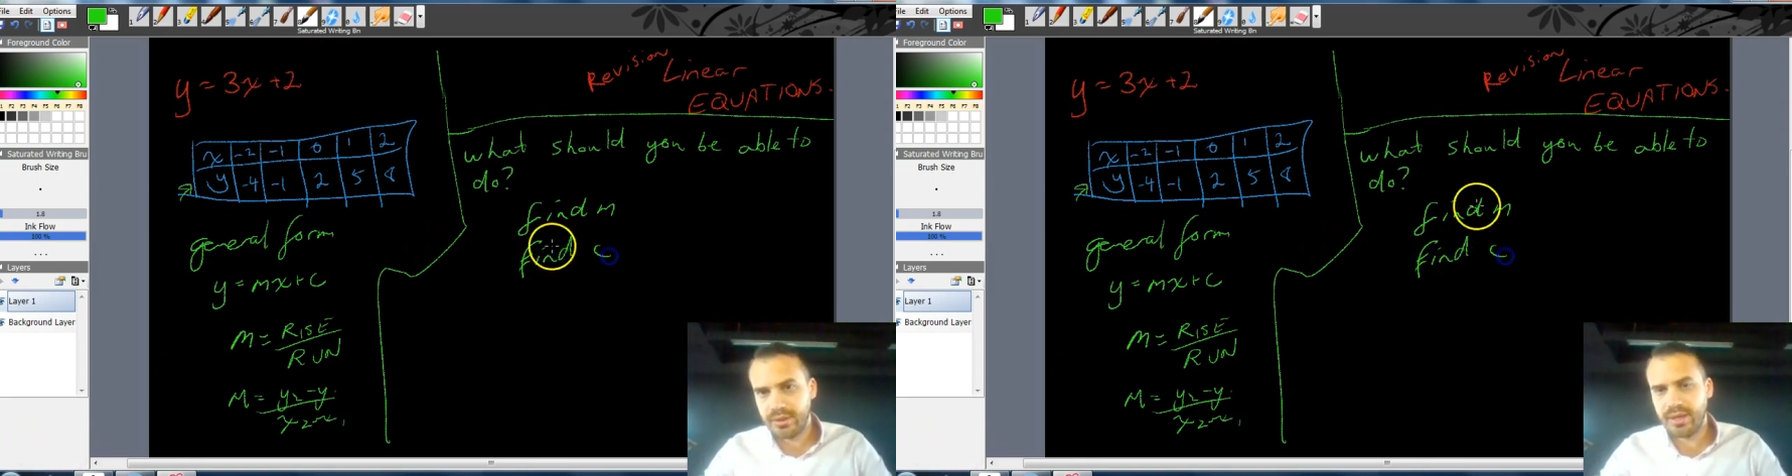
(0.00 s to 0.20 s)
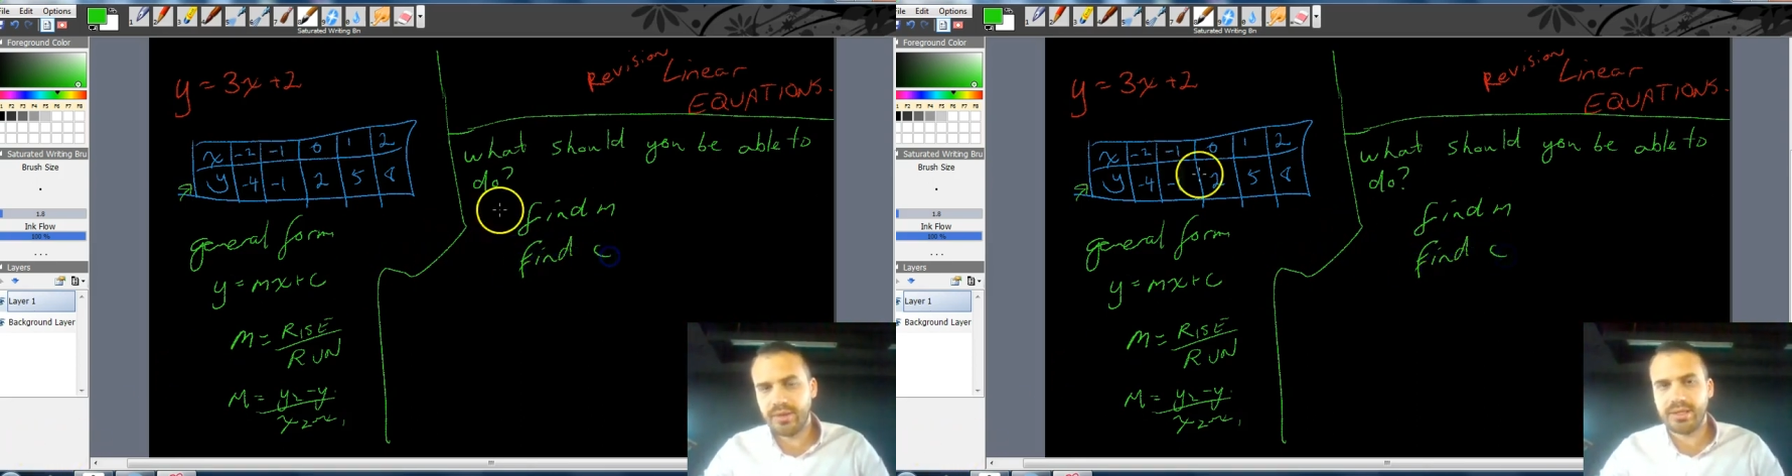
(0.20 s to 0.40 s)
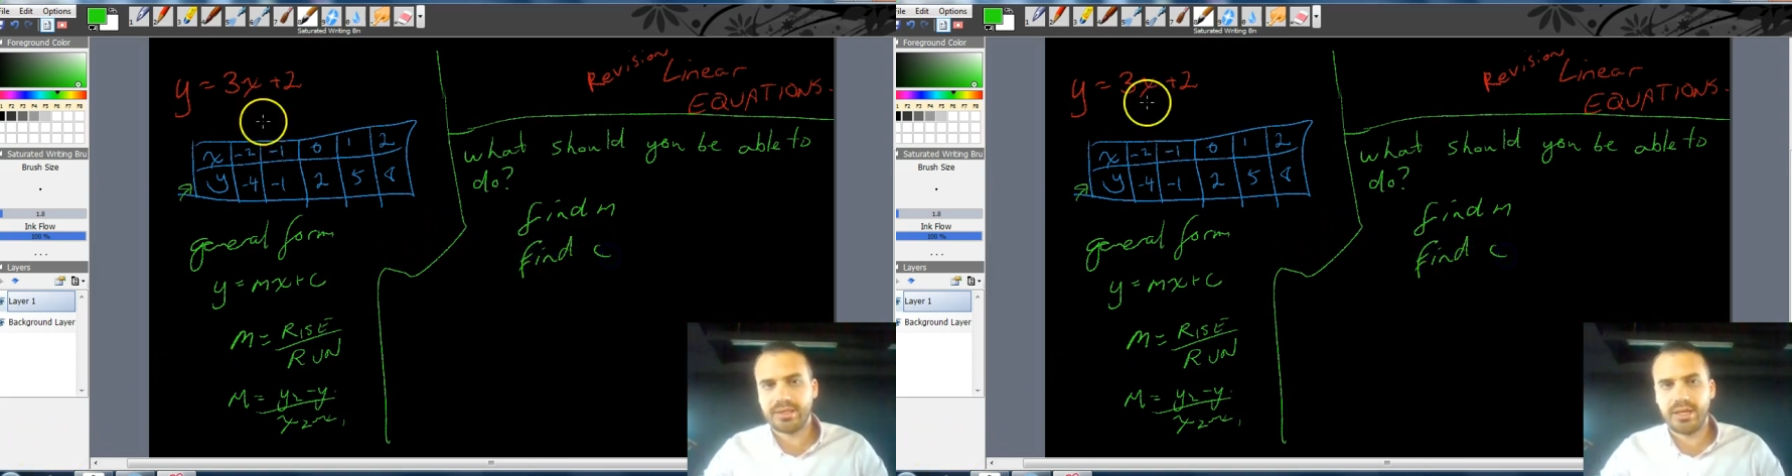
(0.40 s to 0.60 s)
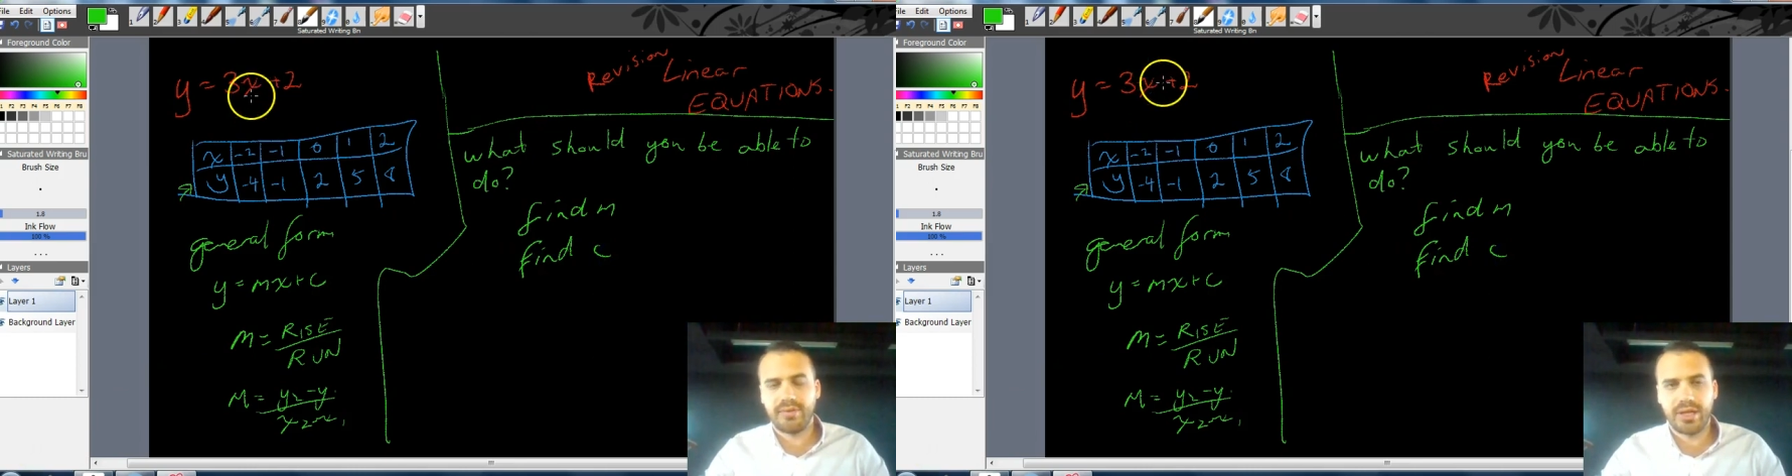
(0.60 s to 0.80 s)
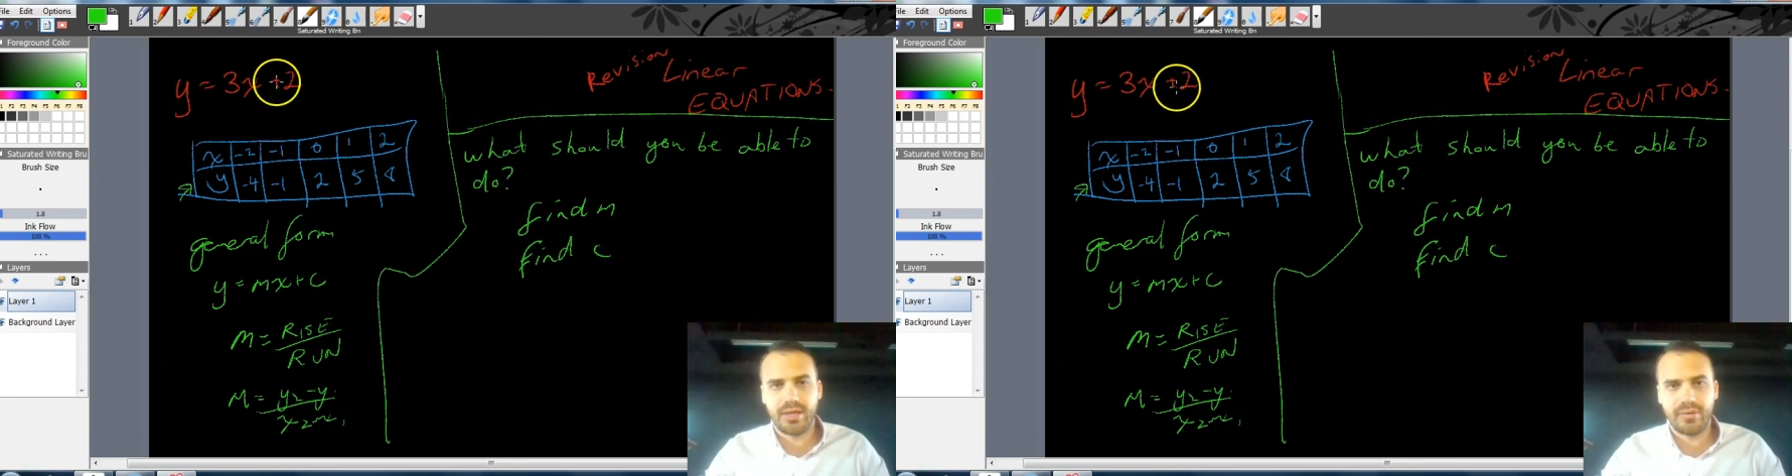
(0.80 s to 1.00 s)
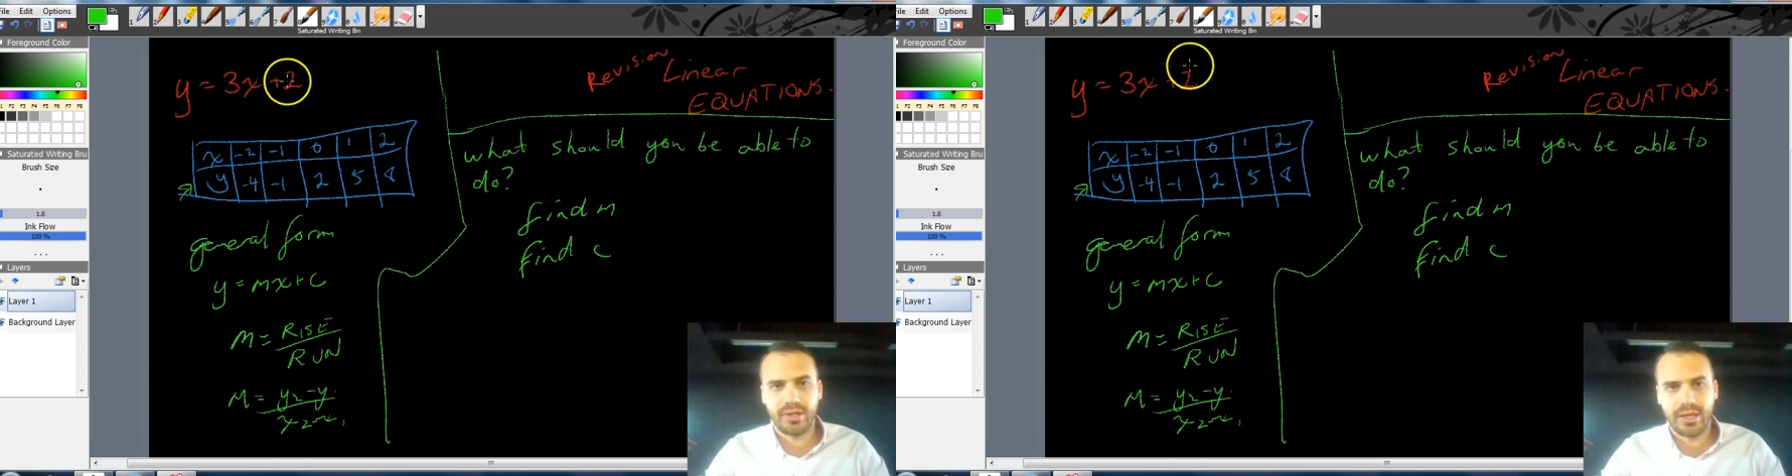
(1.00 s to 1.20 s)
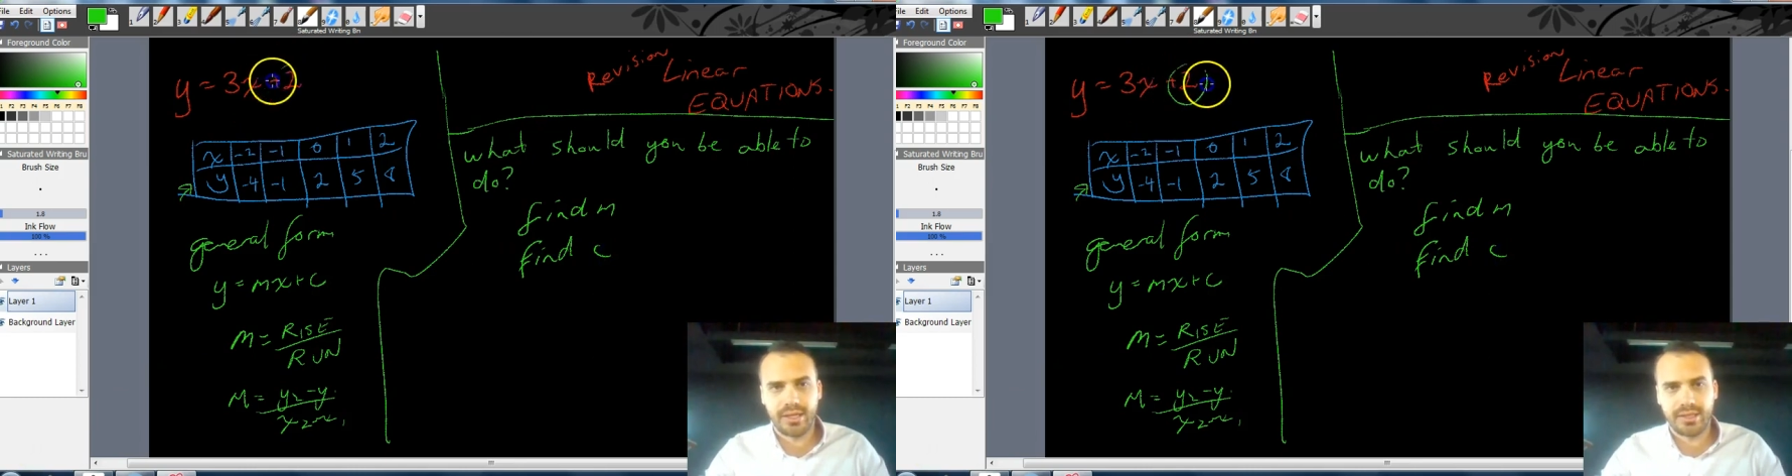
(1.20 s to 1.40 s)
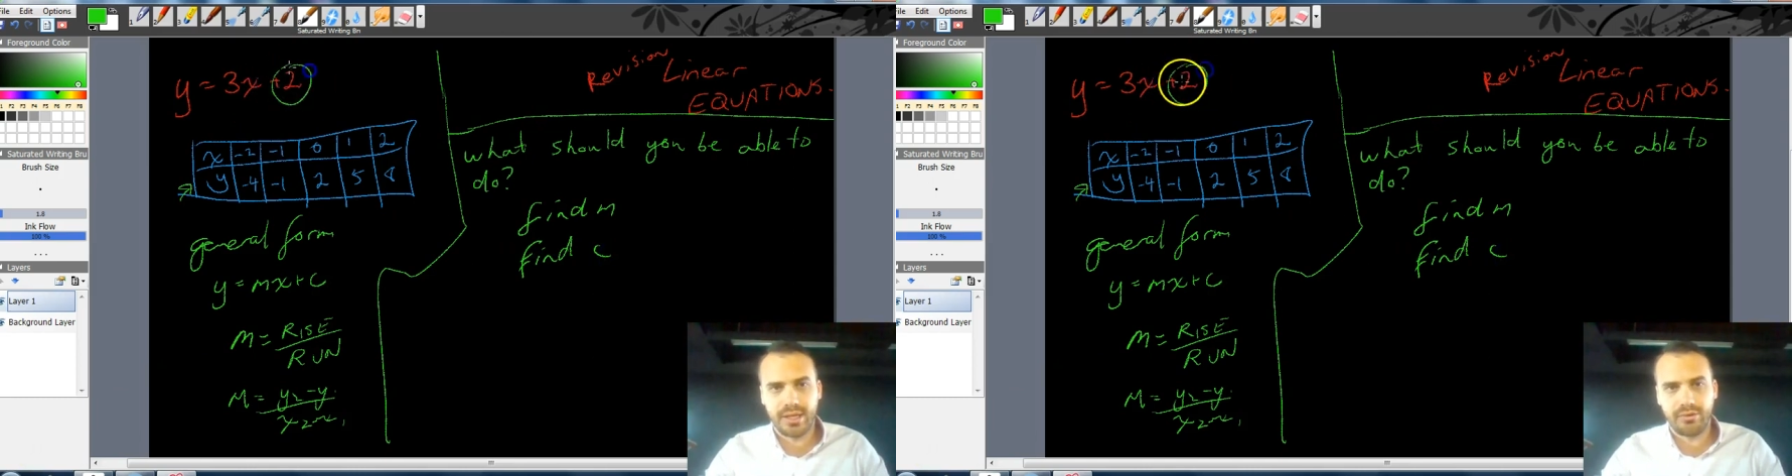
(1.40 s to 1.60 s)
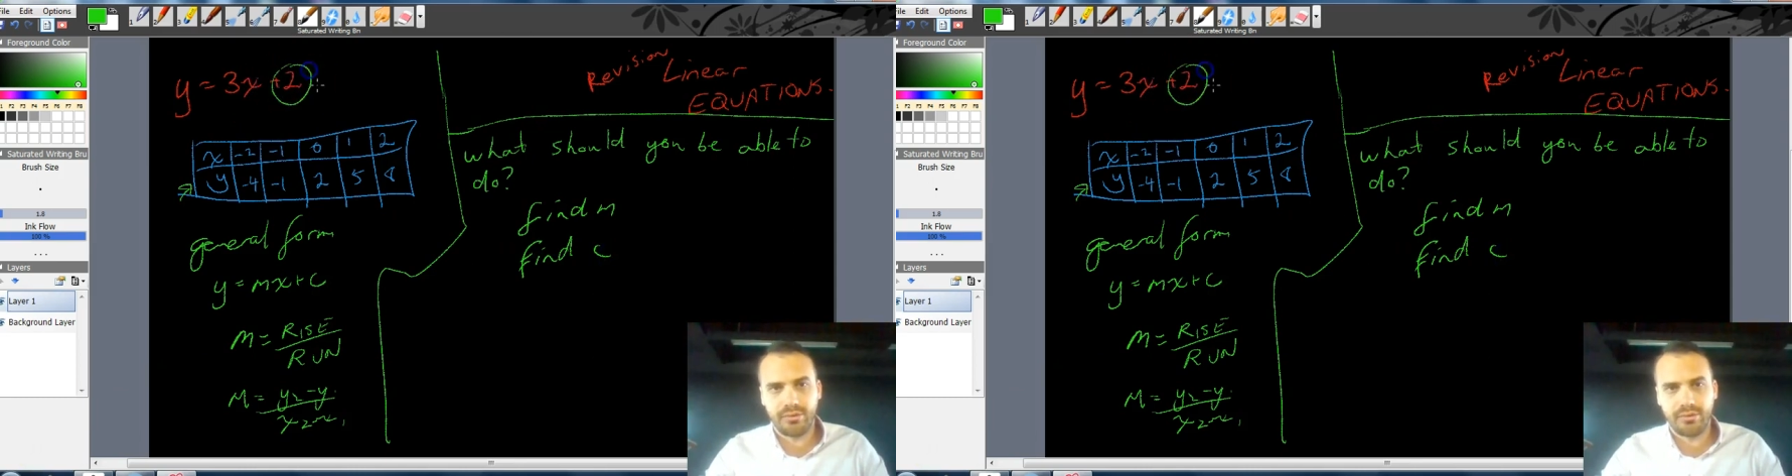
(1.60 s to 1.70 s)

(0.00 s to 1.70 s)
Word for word: Now that's even e easier.